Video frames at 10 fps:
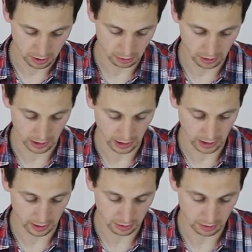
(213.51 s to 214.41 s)
You want to
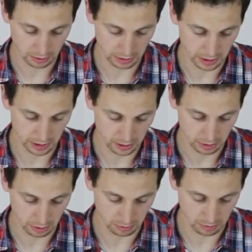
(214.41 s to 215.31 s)
cut 3
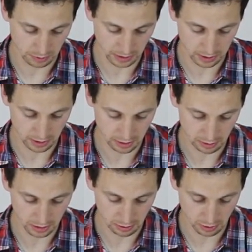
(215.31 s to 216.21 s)
strips about 1
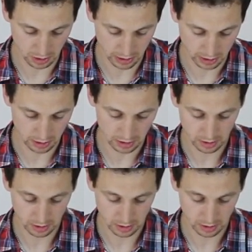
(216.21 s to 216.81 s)
centimetre wide.